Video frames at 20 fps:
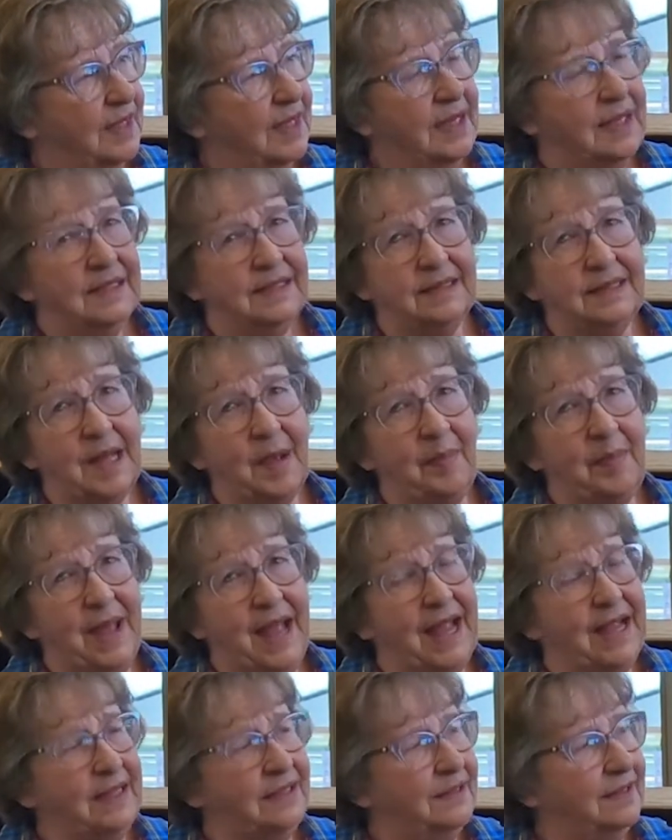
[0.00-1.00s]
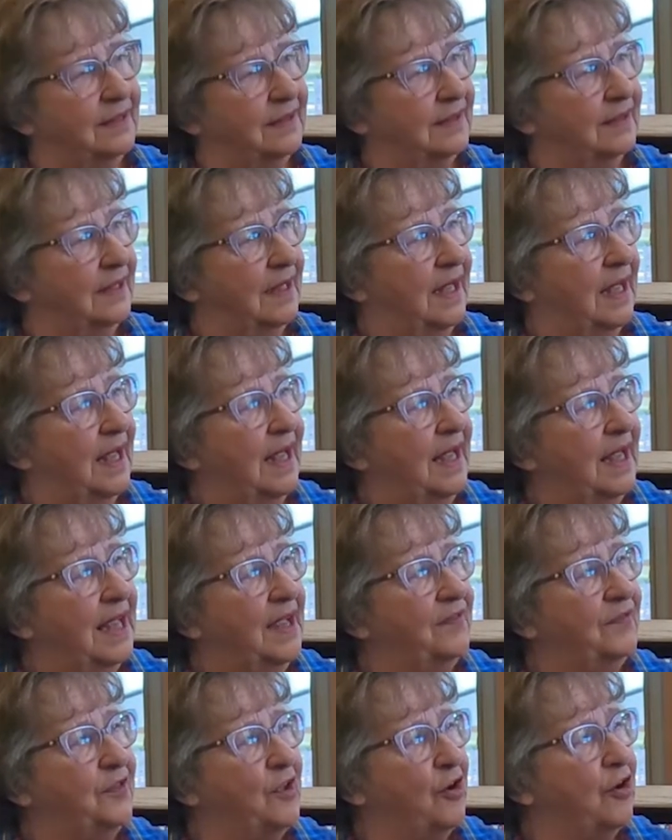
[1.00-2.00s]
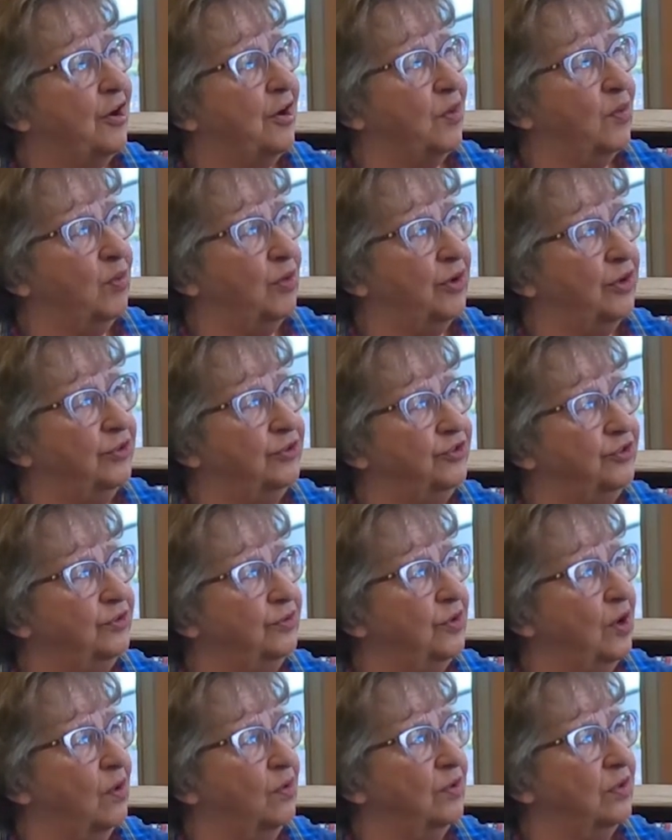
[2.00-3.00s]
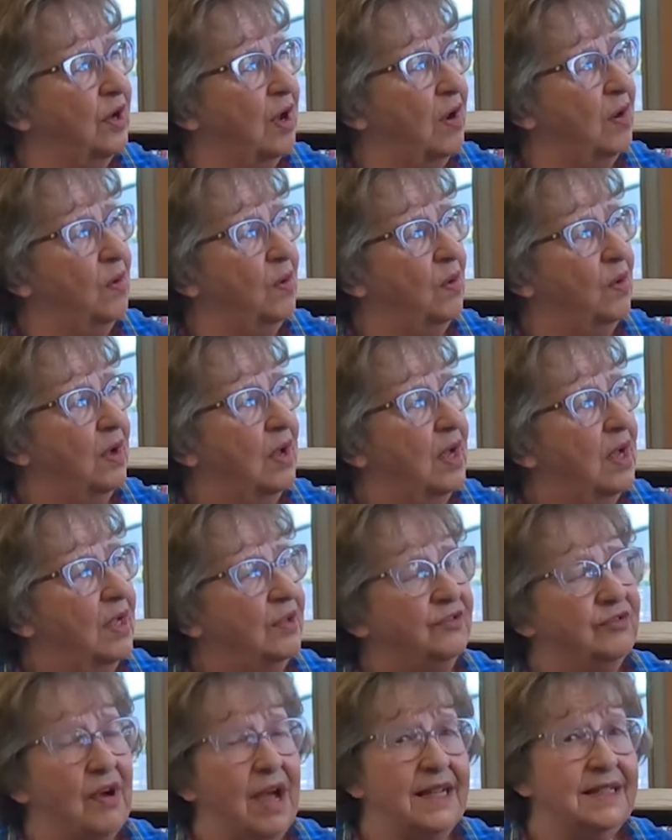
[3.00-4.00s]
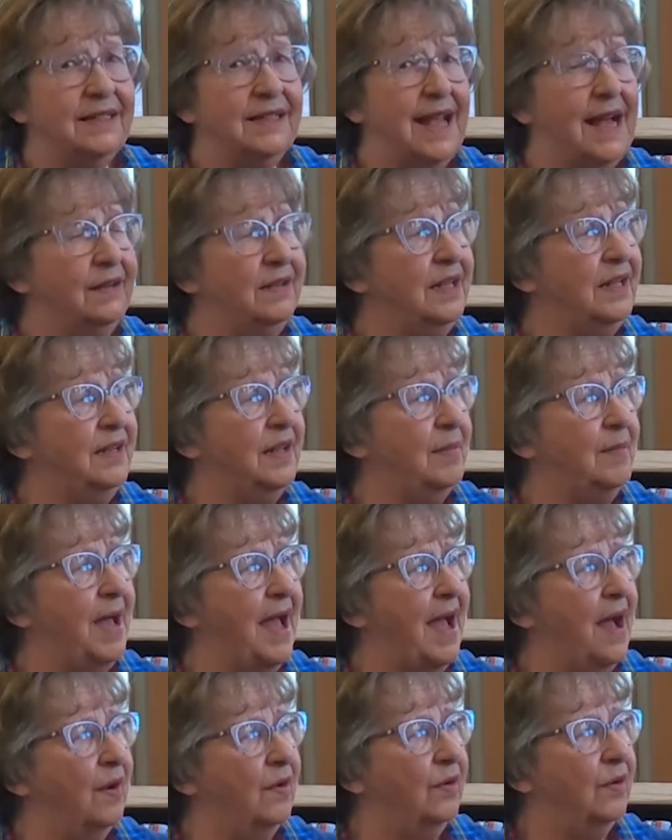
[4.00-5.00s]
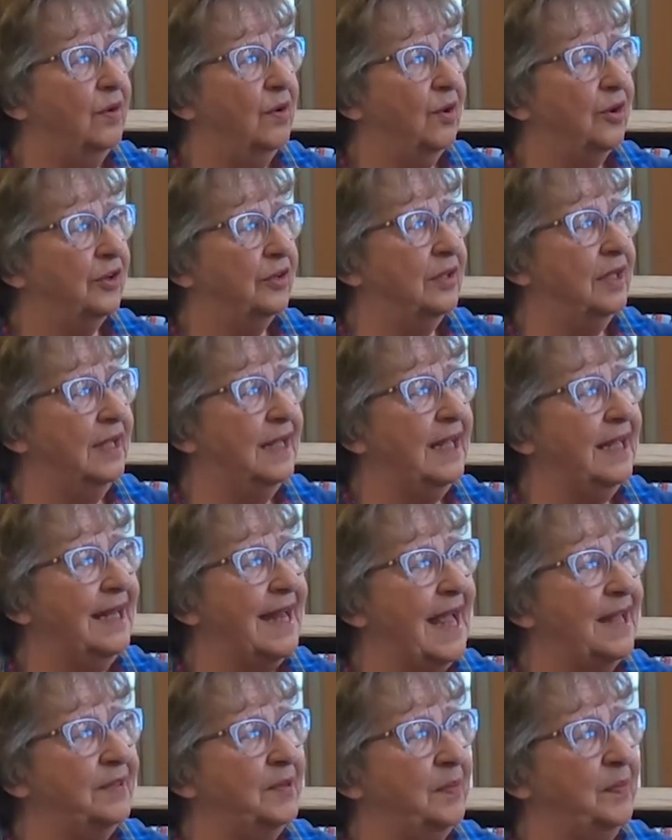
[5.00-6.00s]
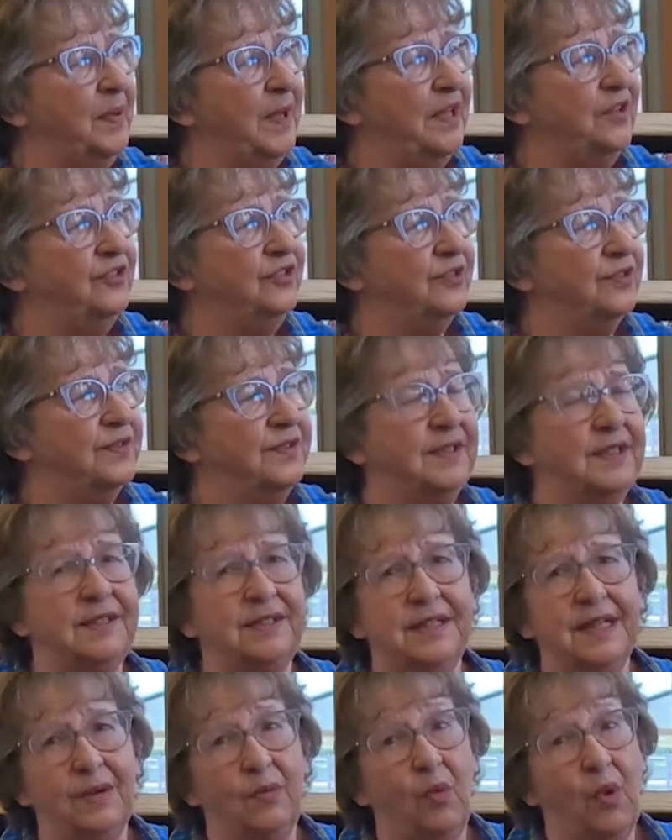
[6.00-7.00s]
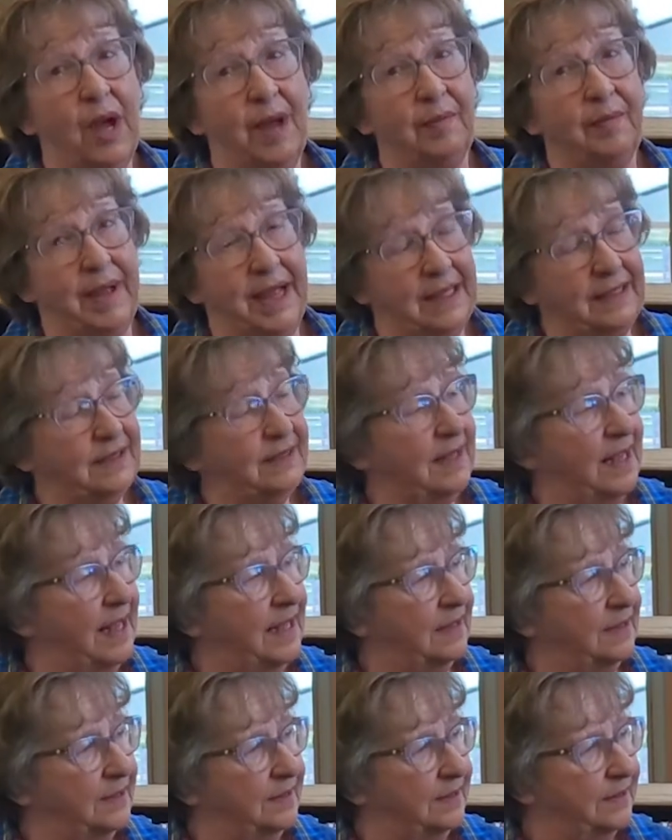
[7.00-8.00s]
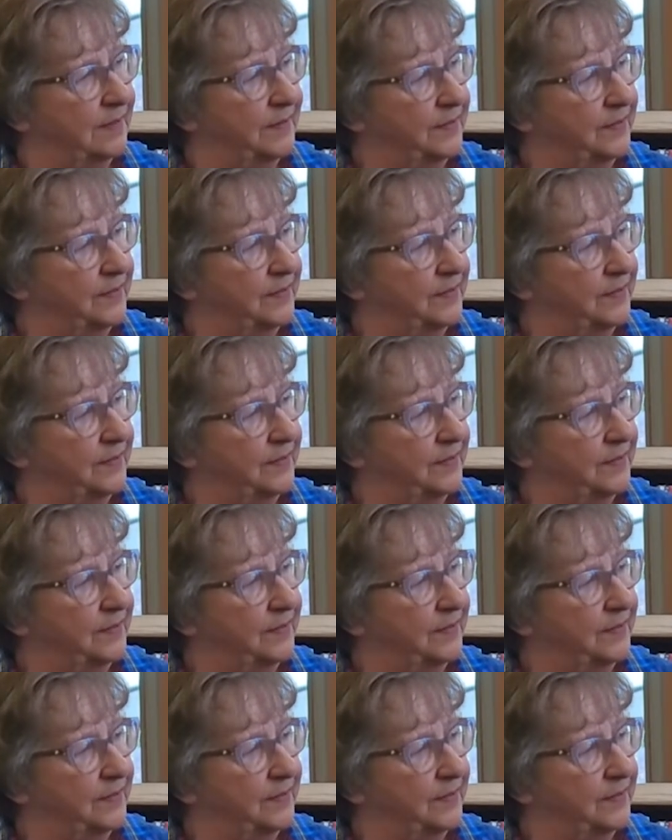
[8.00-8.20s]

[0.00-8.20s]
Step 8, if there are words you don't know, try sounding them out or looking at the pictures to see what makes sense.